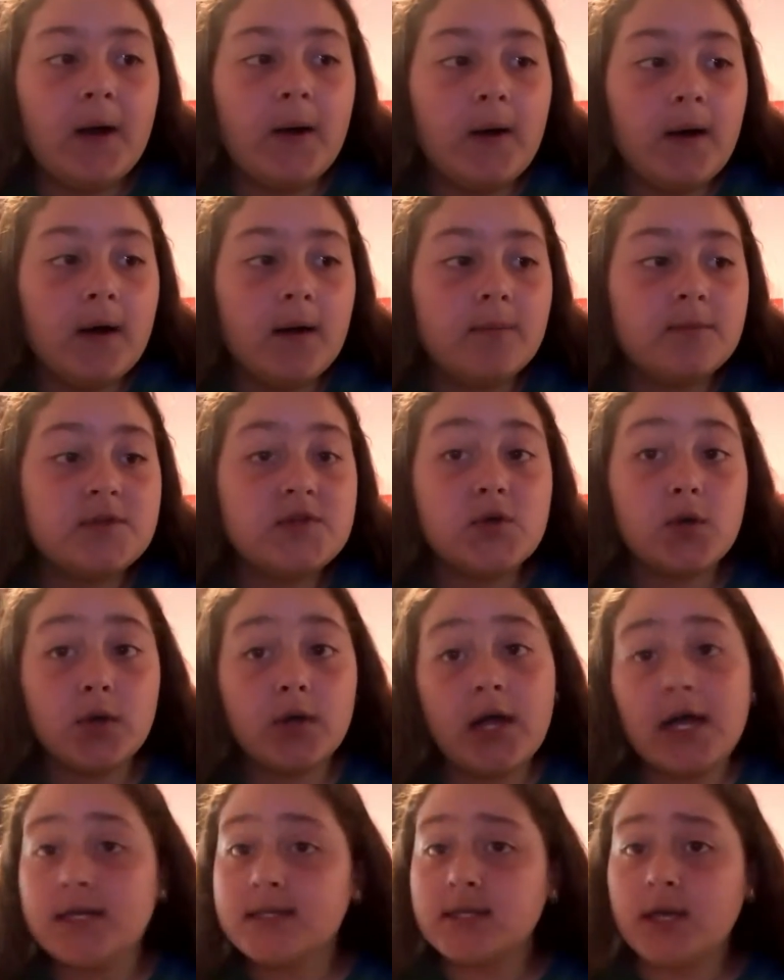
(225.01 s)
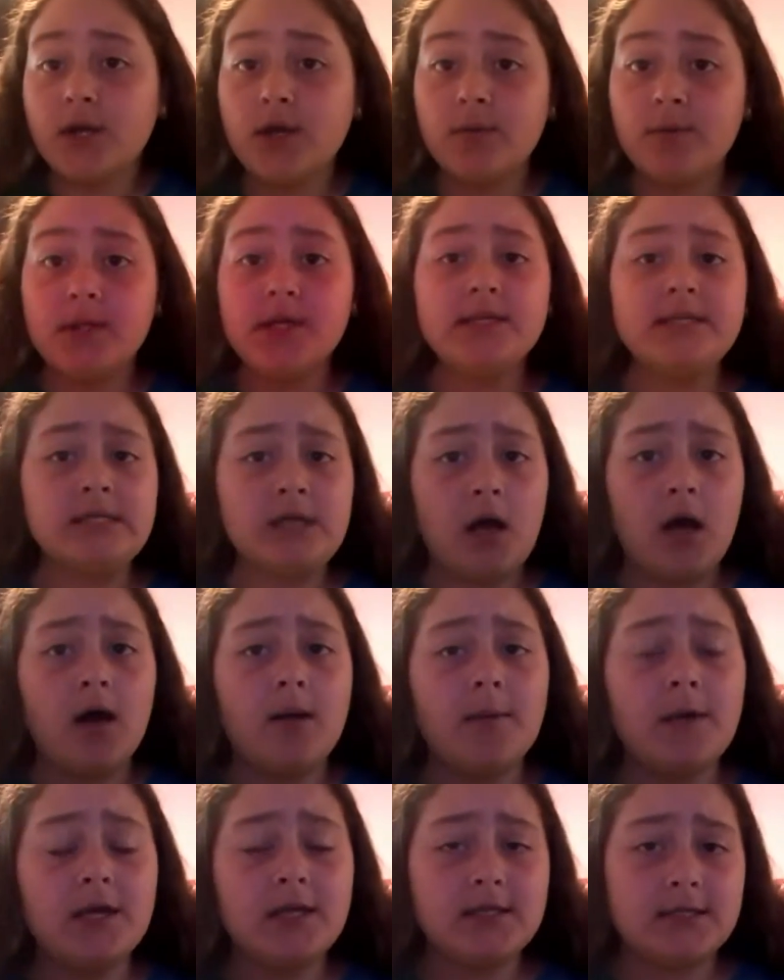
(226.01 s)
so guys, can you please
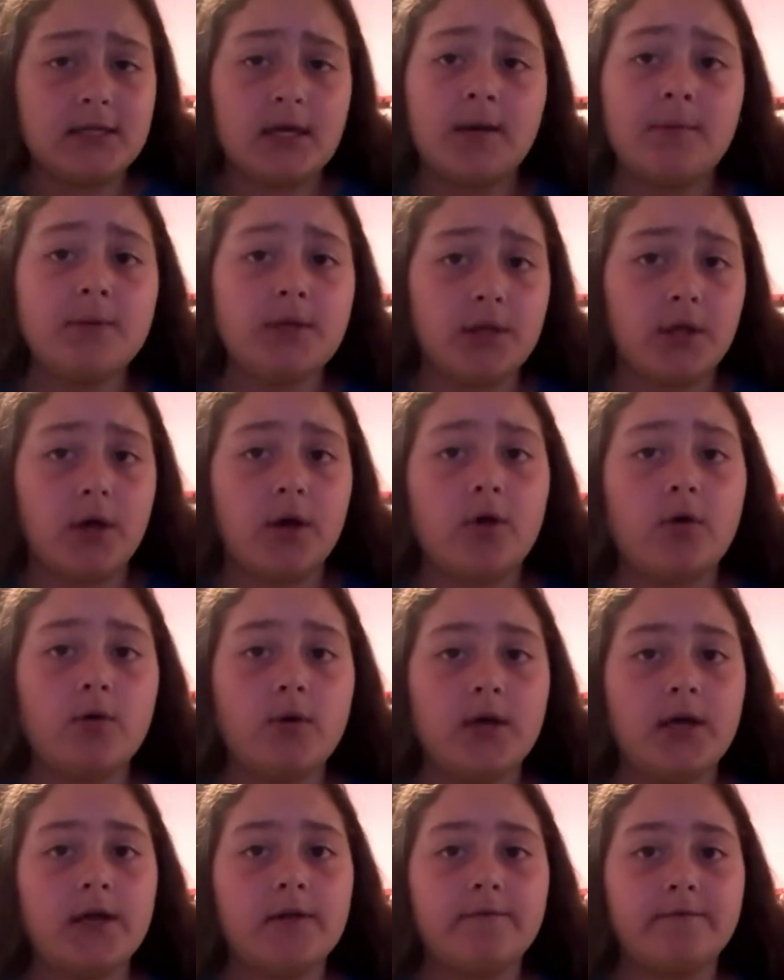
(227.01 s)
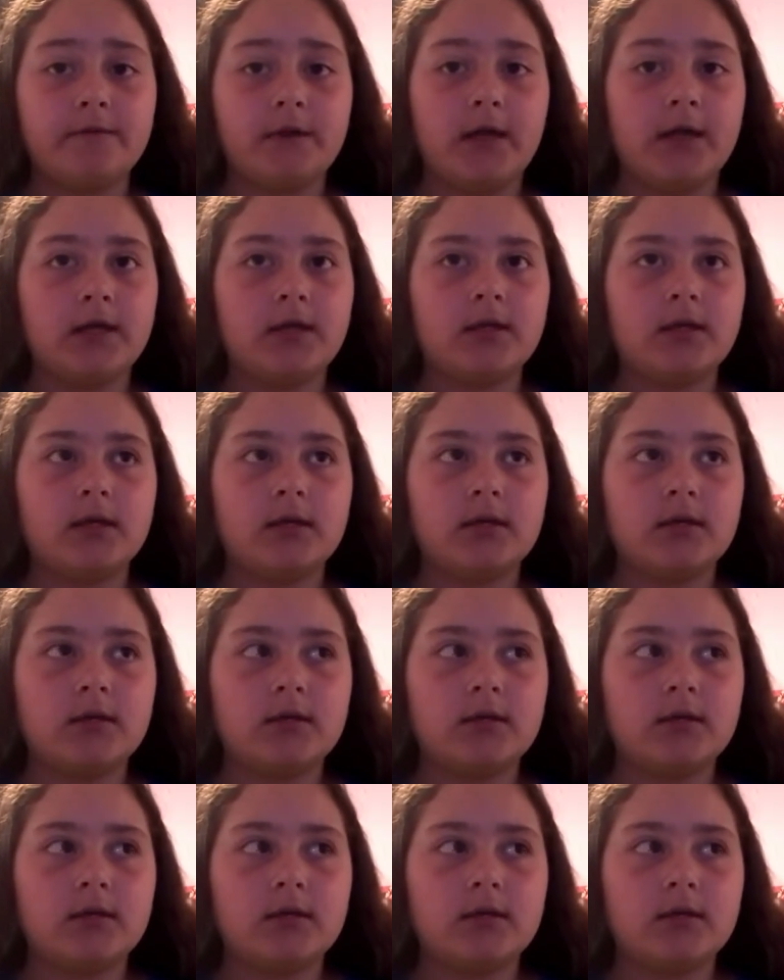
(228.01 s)
comment down below if, like,